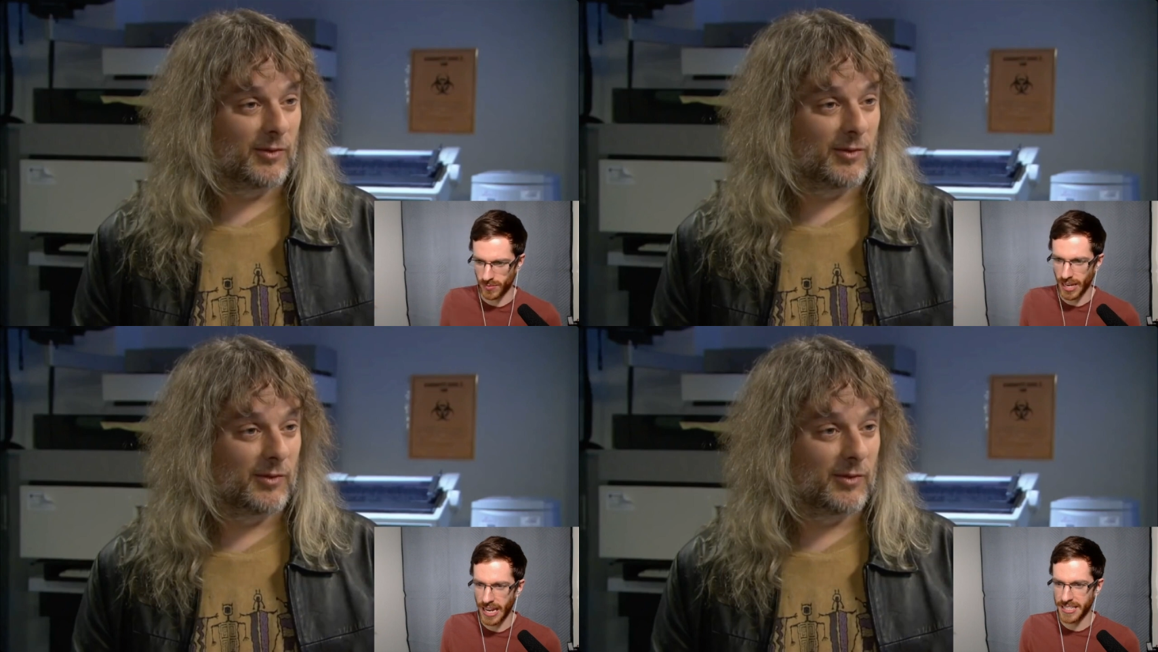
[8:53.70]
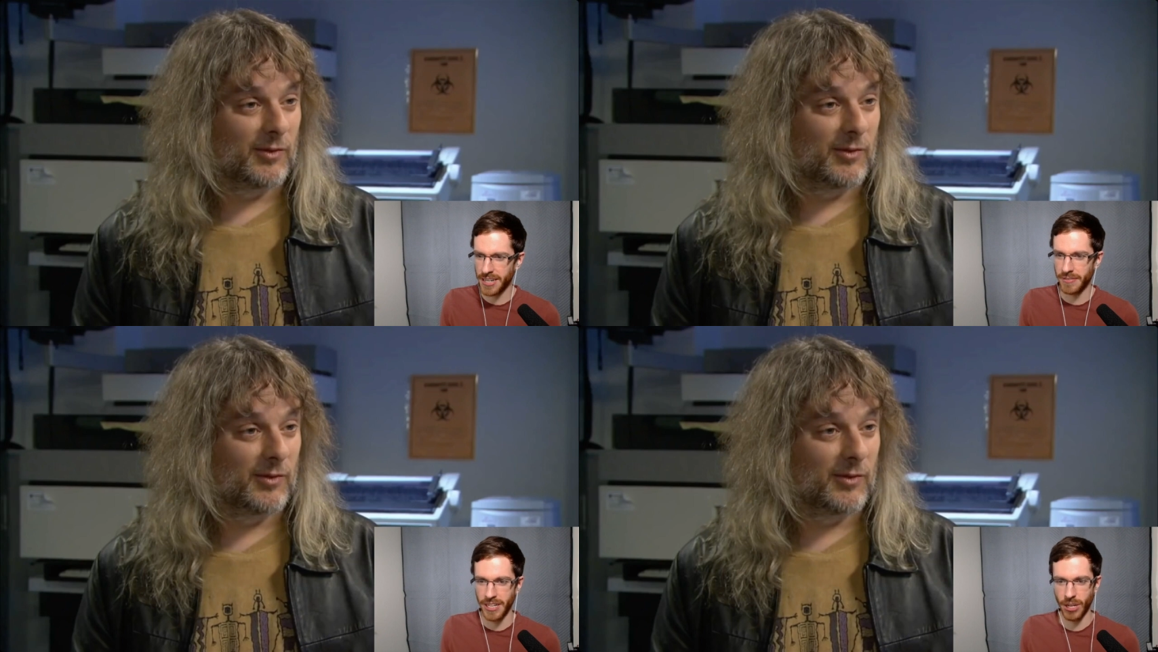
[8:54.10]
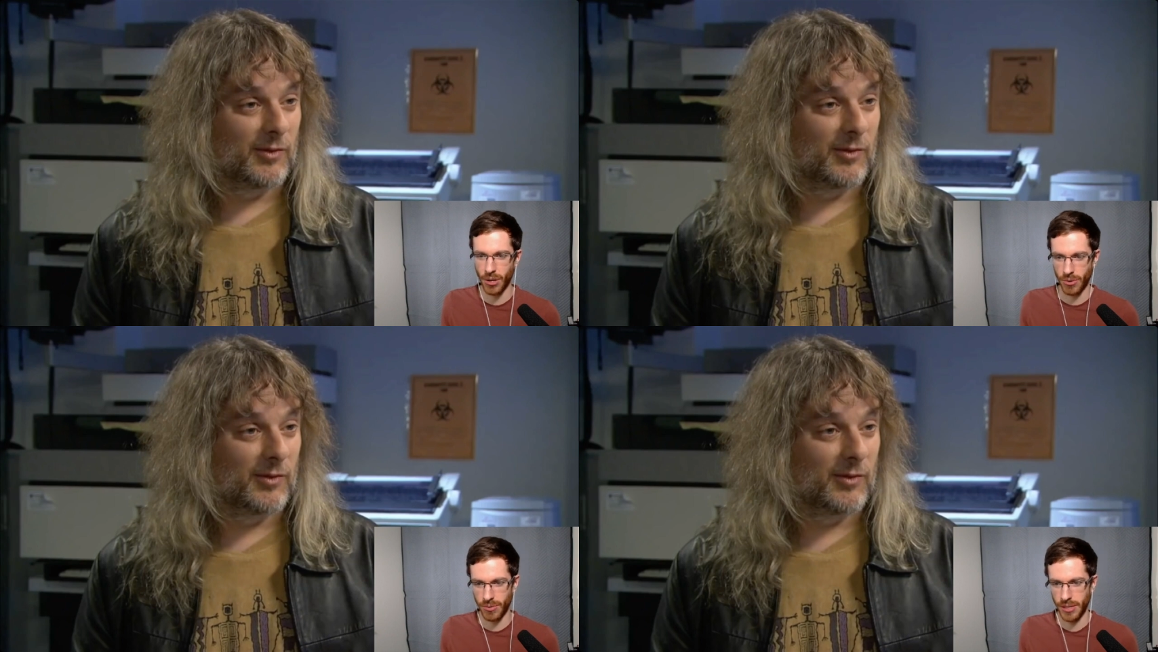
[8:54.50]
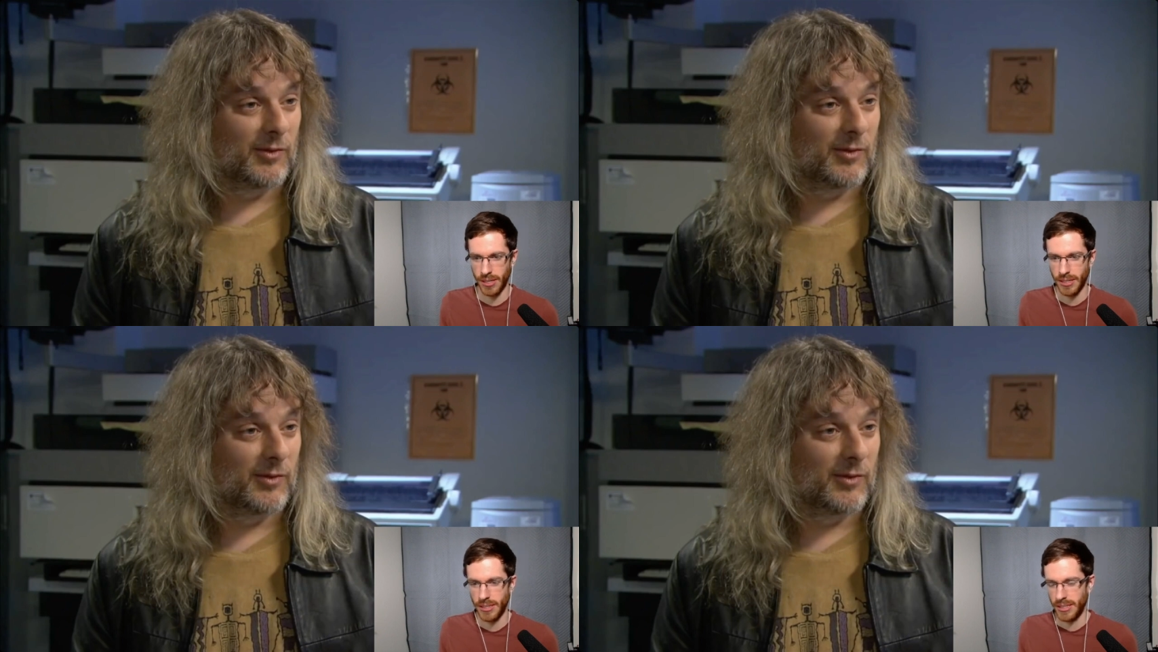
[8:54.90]
Speaker 1: i did a video
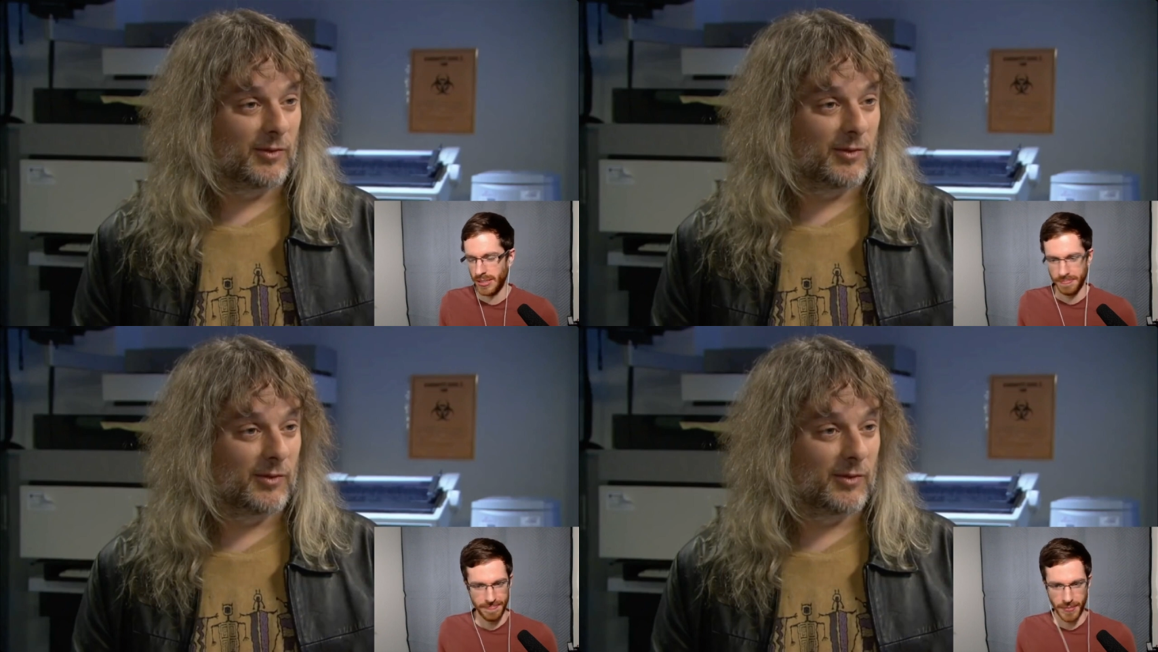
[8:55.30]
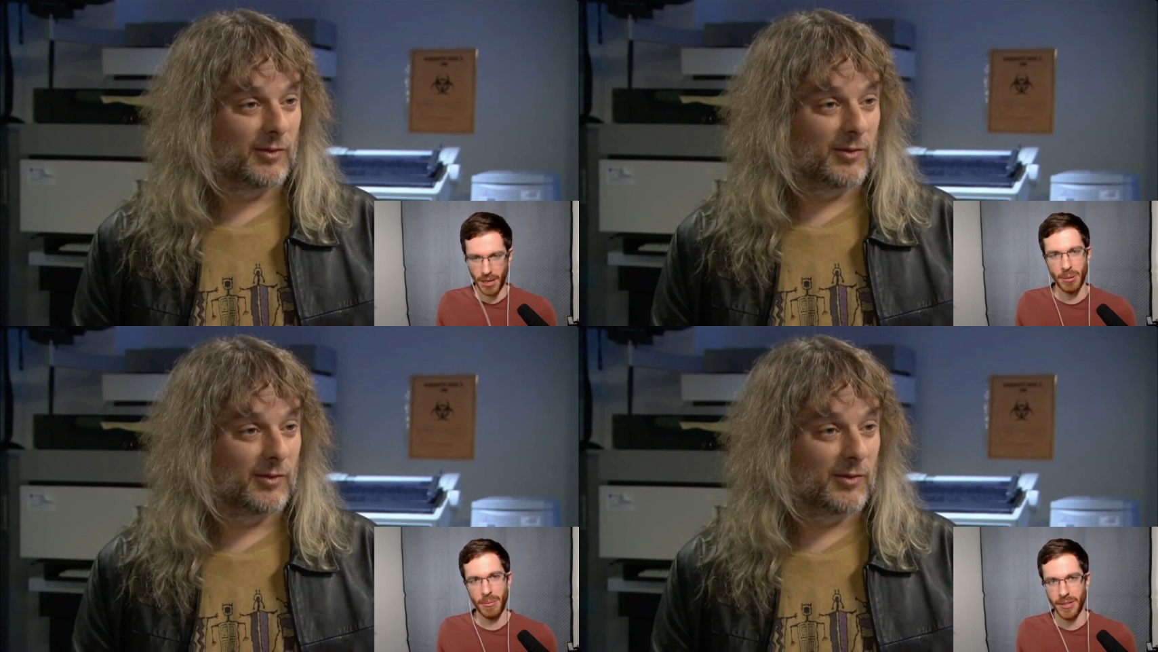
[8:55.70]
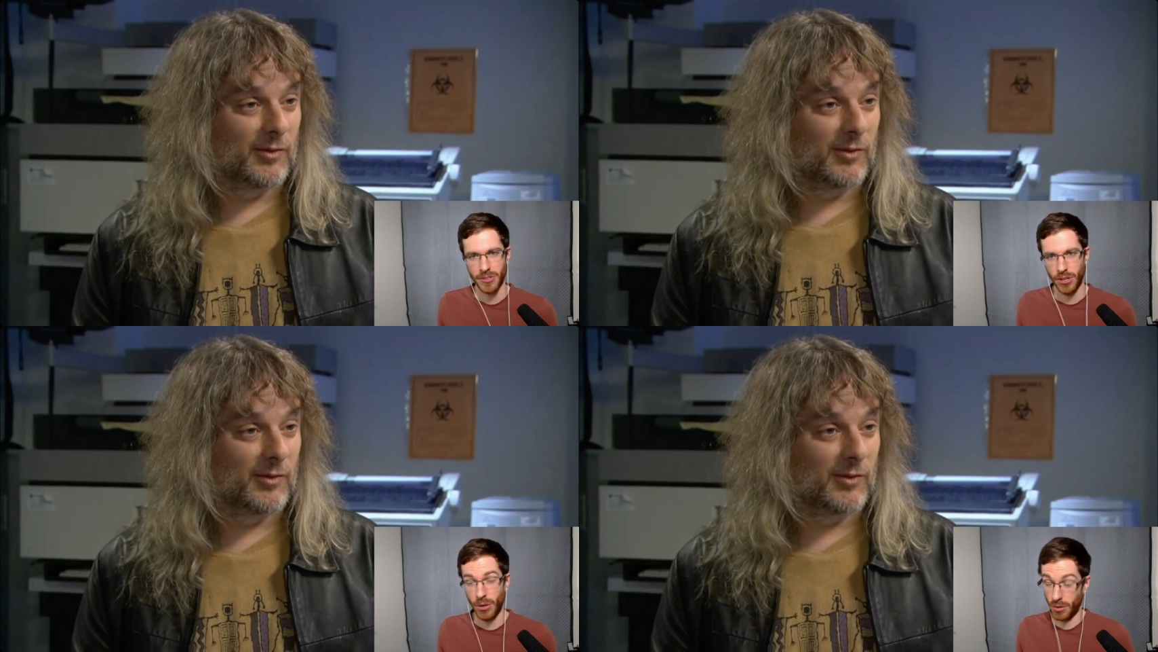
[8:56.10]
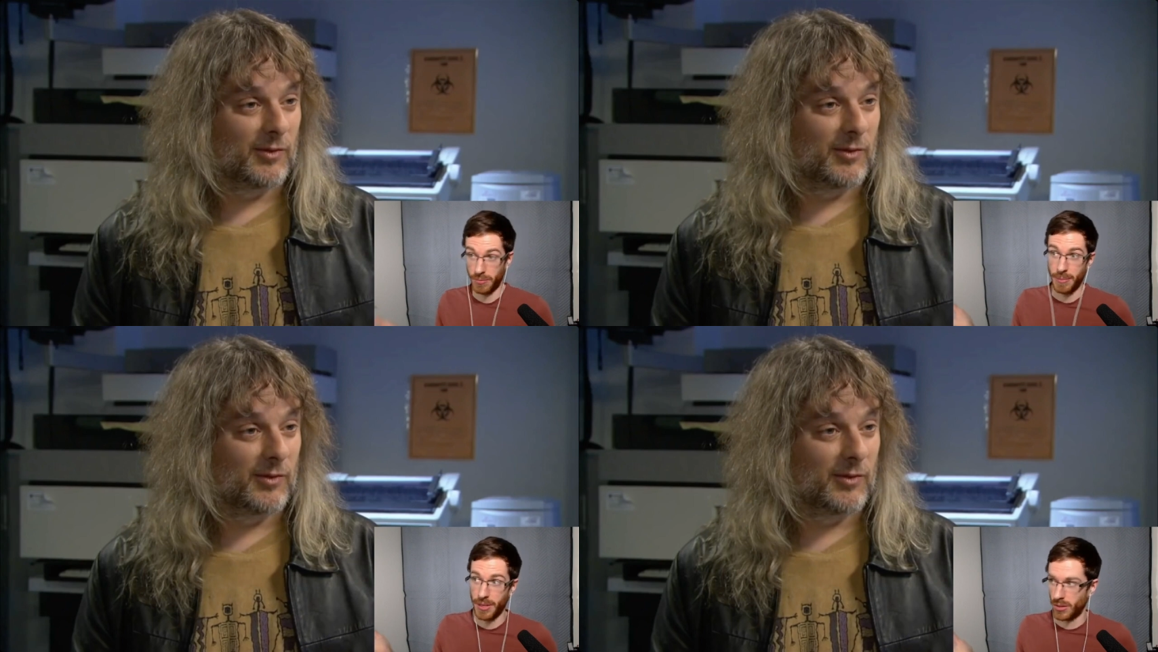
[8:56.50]
a couple of months ago or
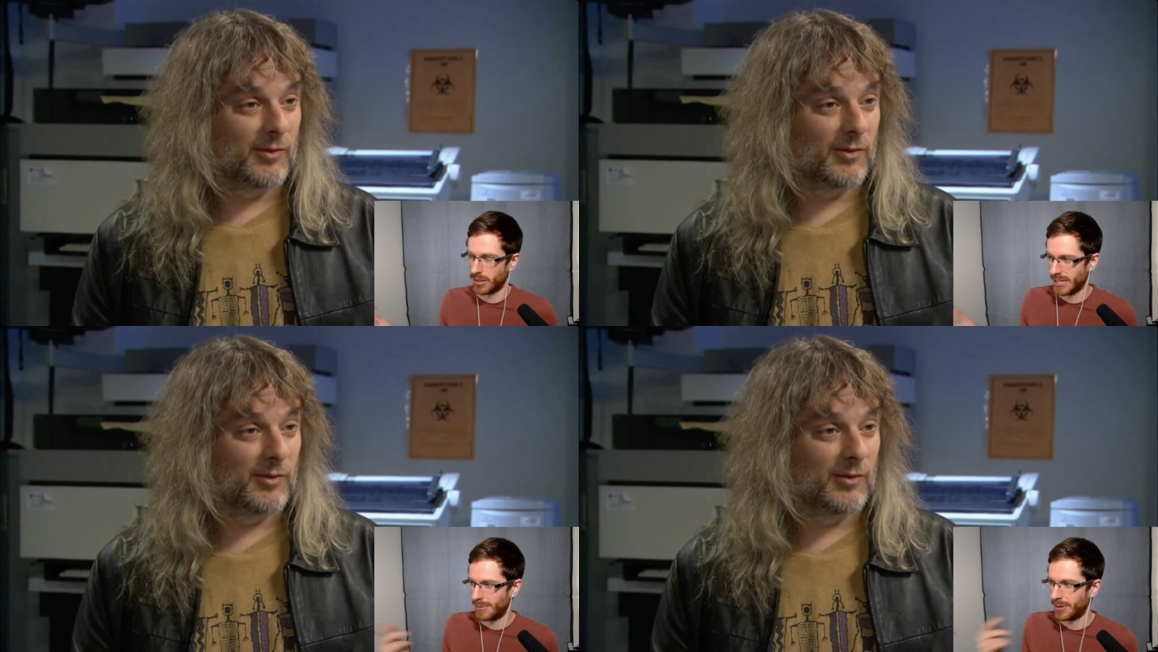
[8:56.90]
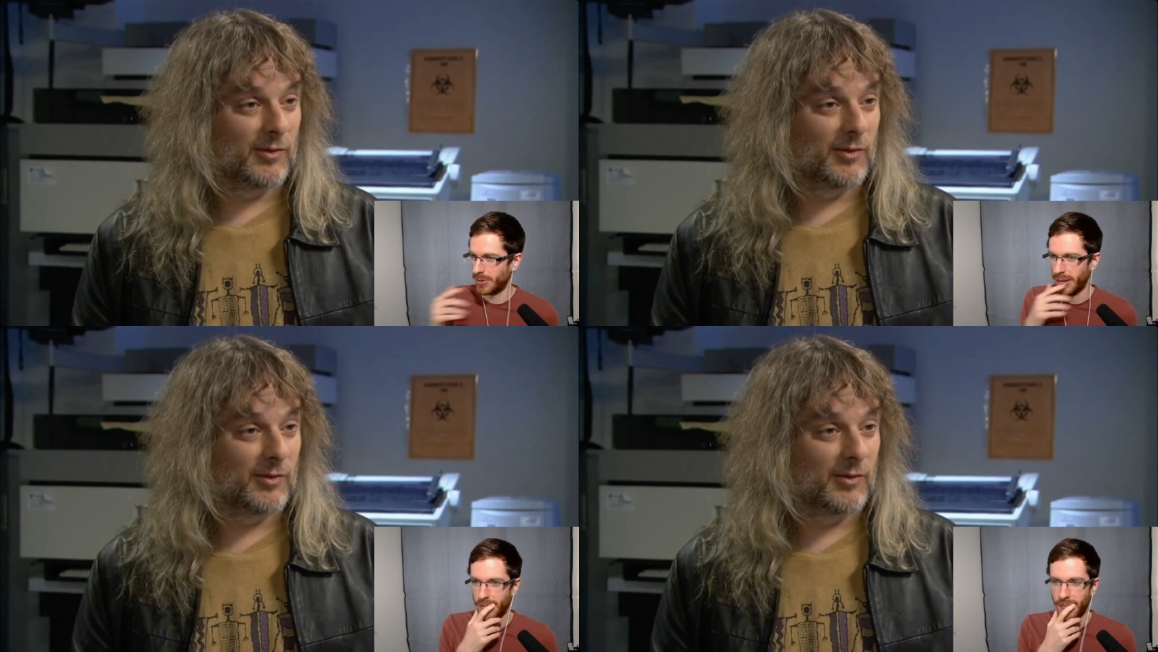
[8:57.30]
maybe a long time ago now if i